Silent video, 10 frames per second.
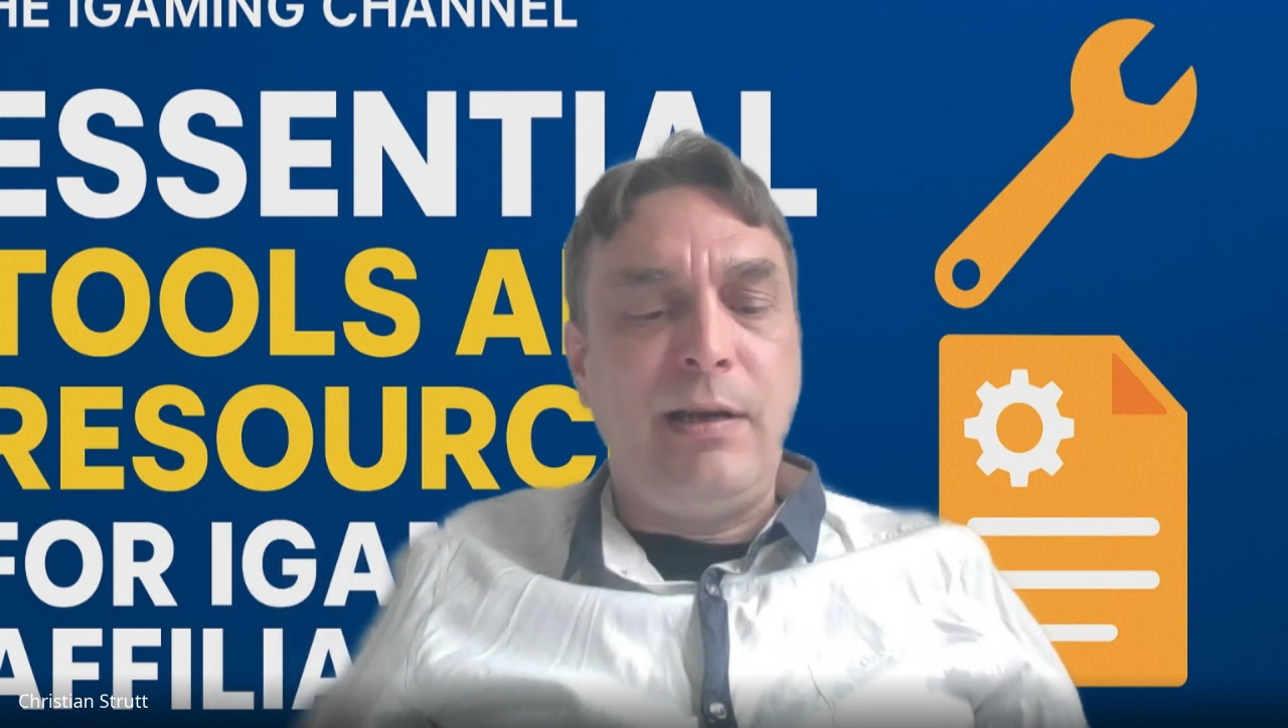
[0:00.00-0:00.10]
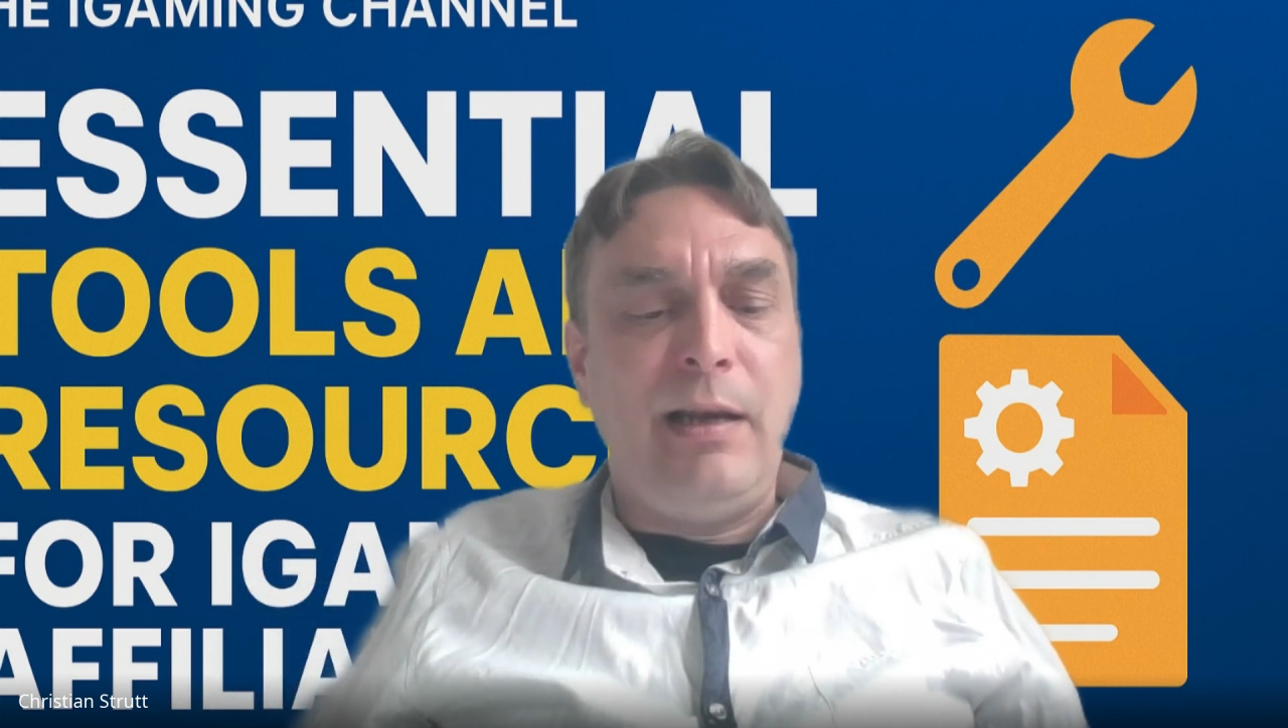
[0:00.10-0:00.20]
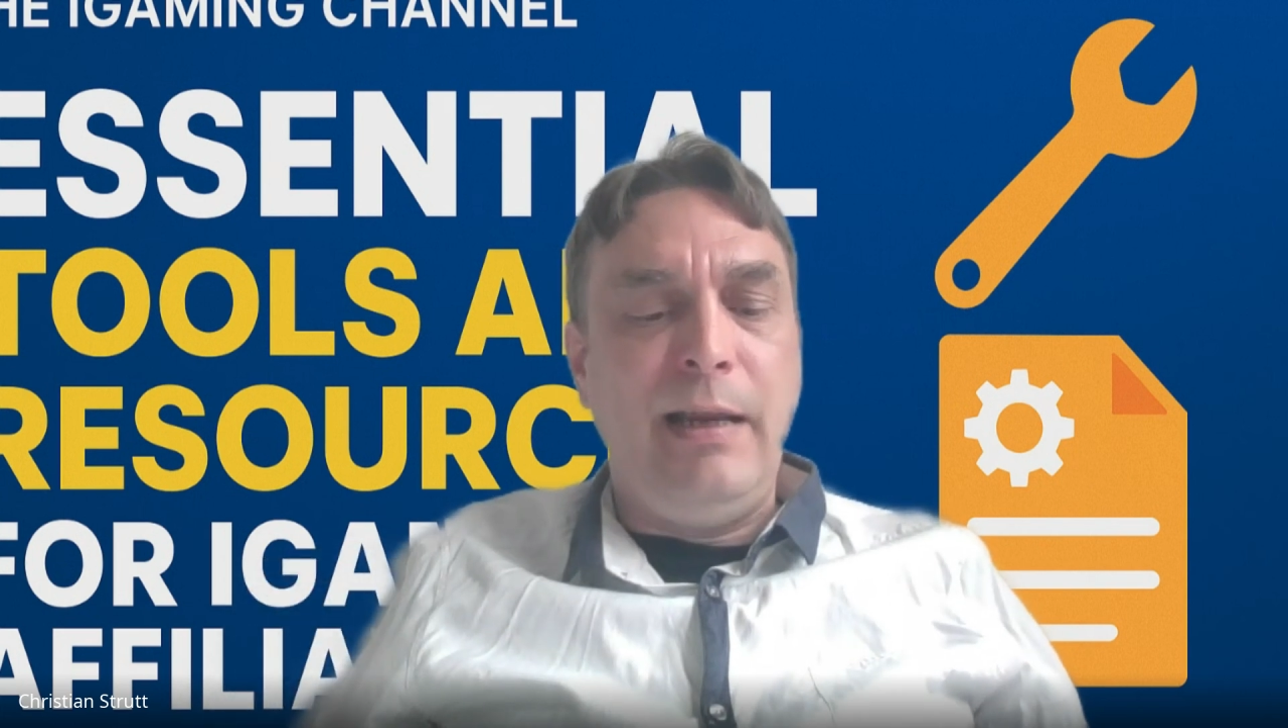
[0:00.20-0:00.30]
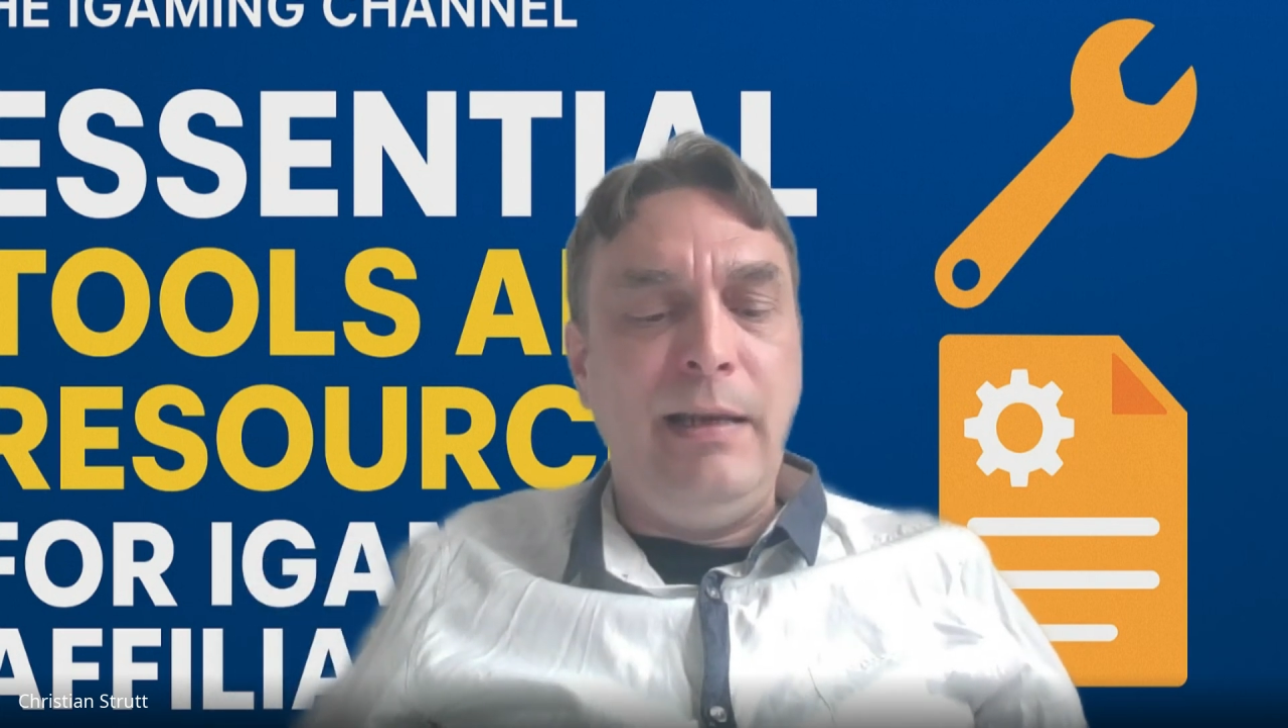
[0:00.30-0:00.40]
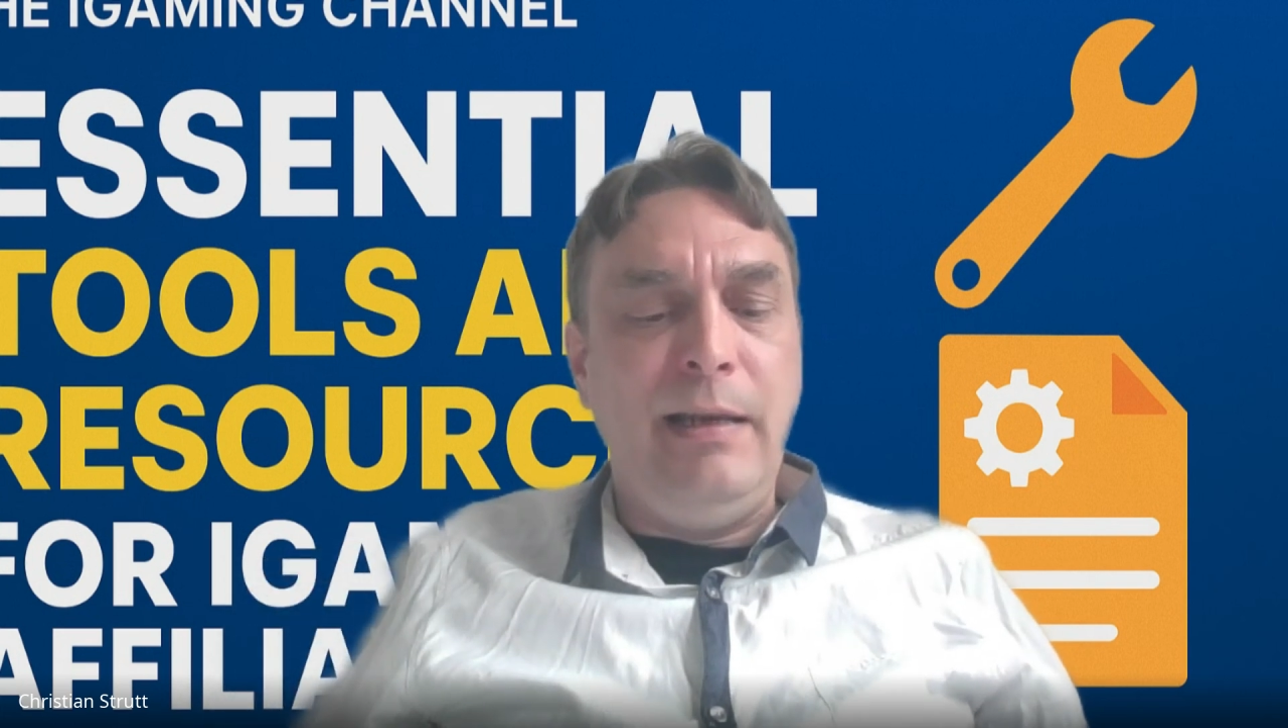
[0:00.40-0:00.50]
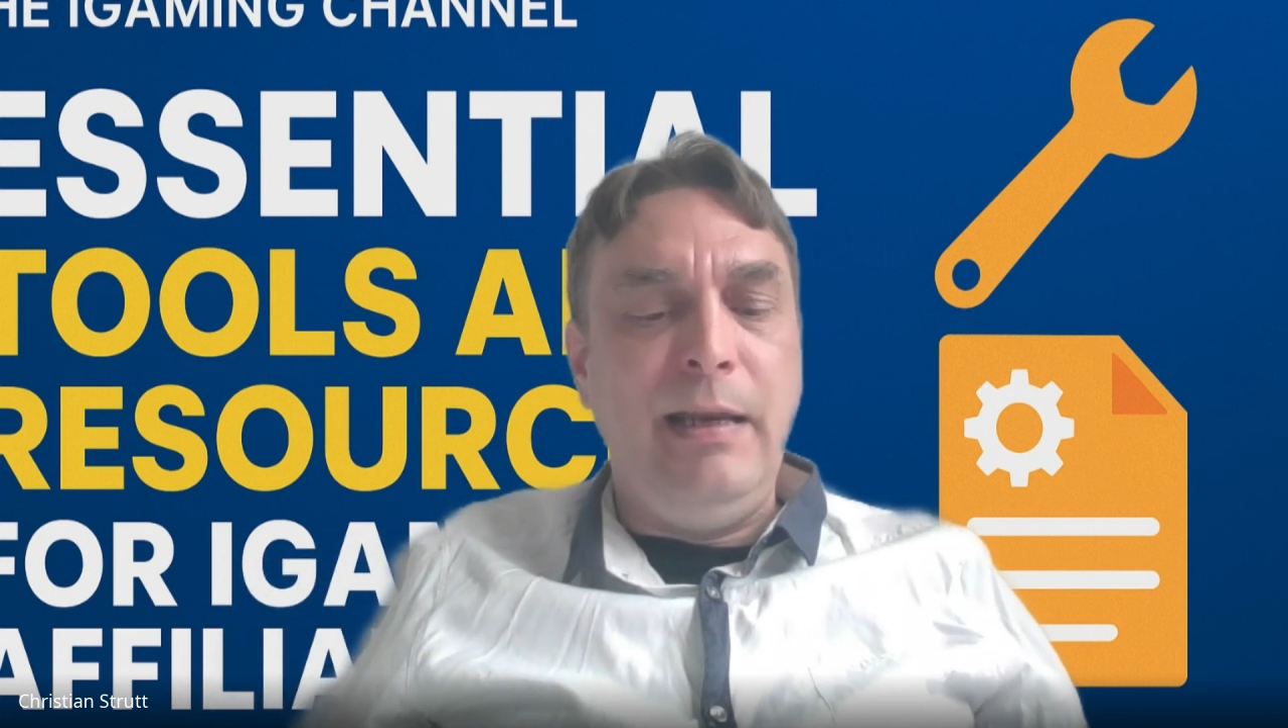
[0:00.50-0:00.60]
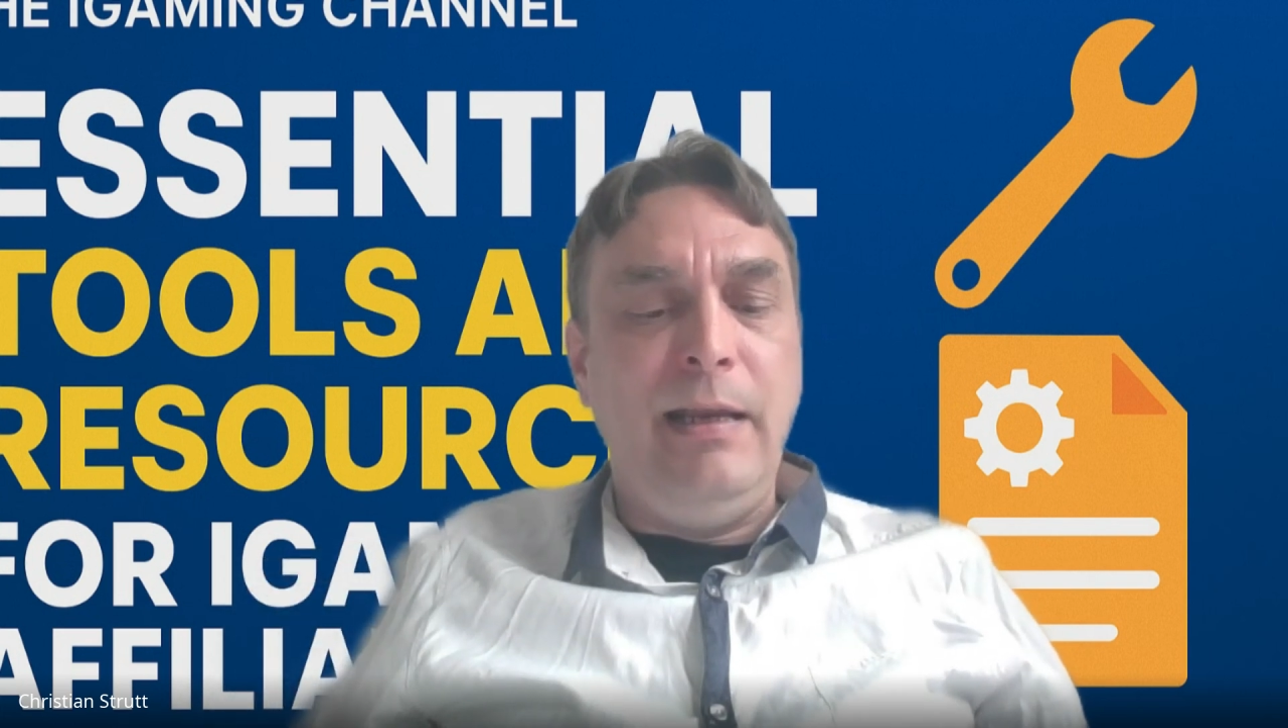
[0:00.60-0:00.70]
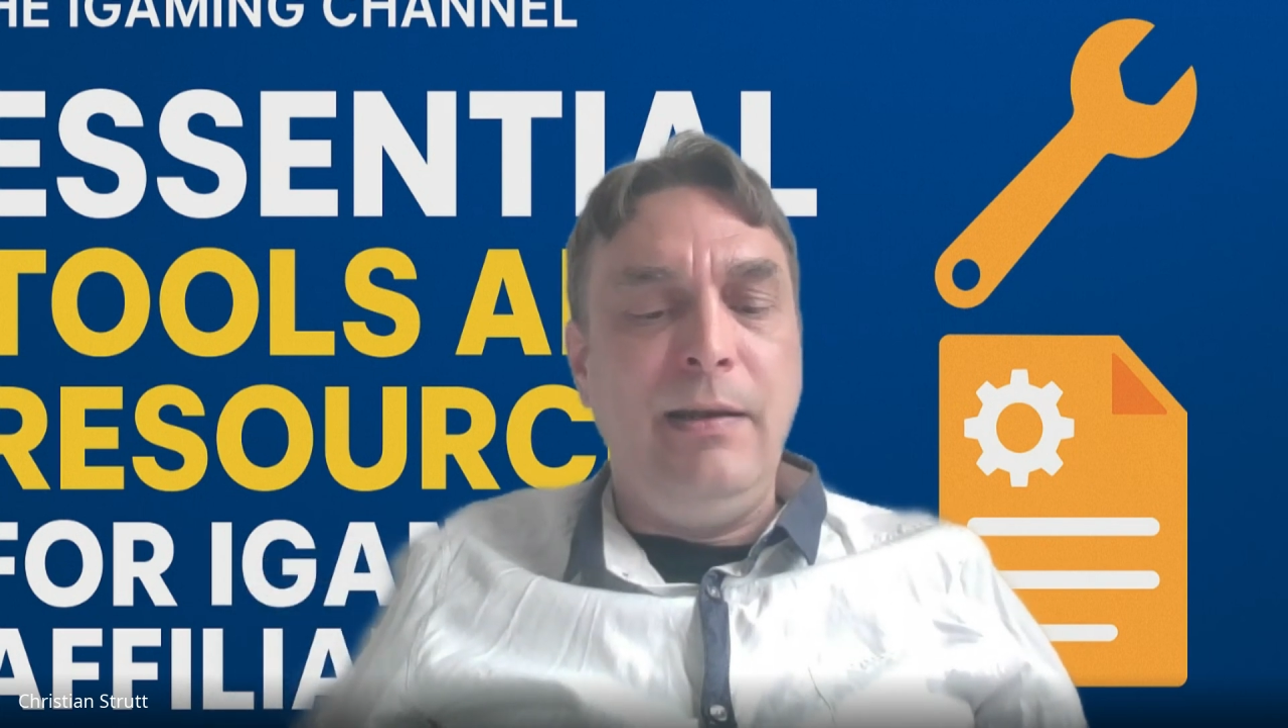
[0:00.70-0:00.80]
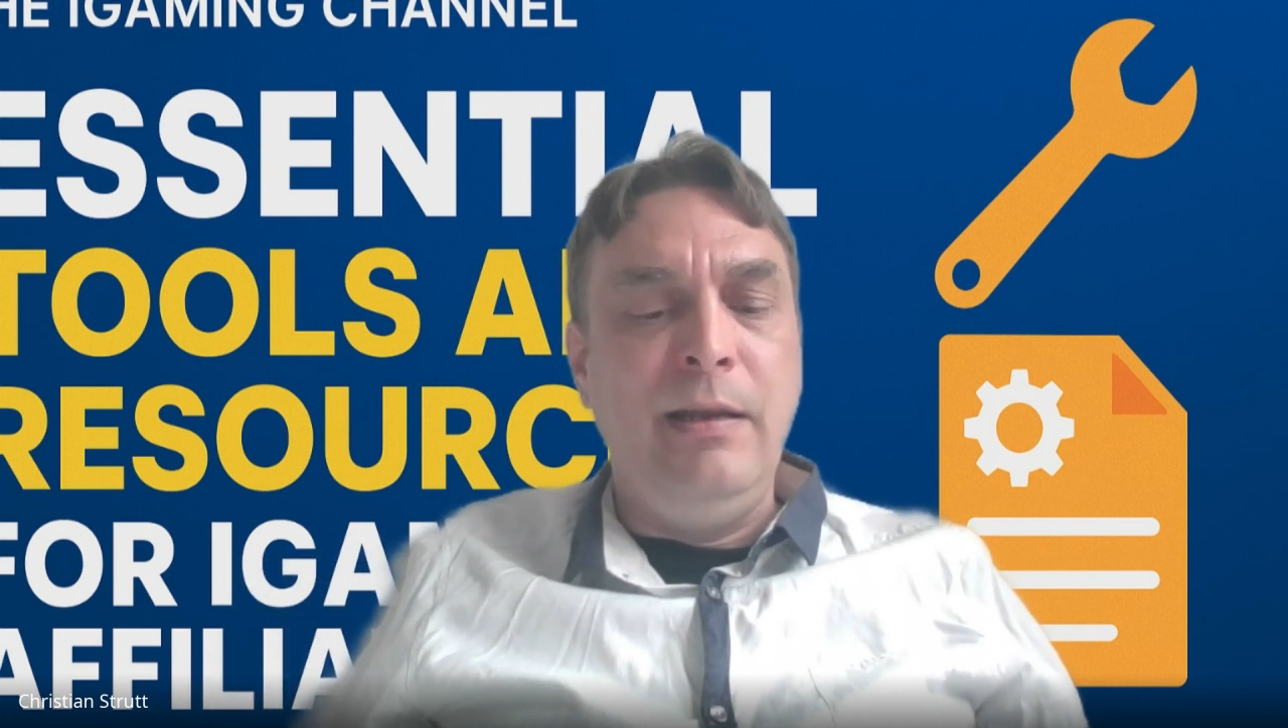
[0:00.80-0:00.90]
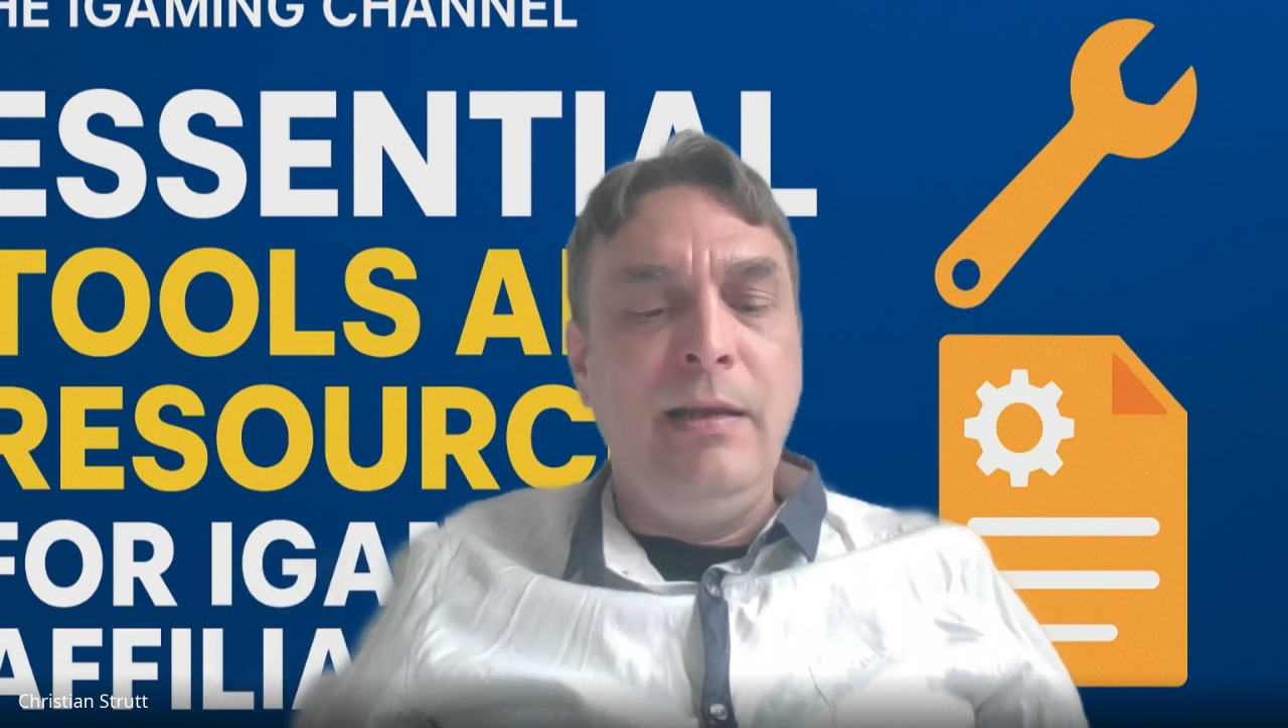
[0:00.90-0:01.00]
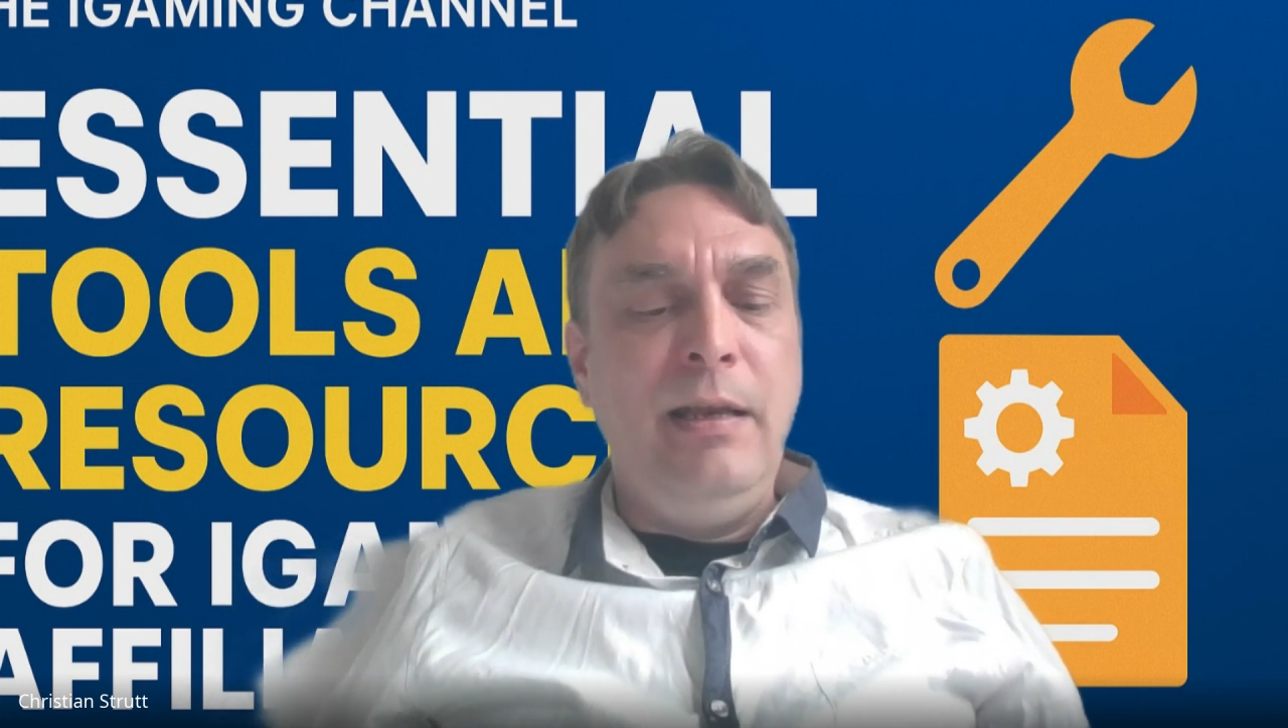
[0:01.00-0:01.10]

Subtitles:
cleanly, and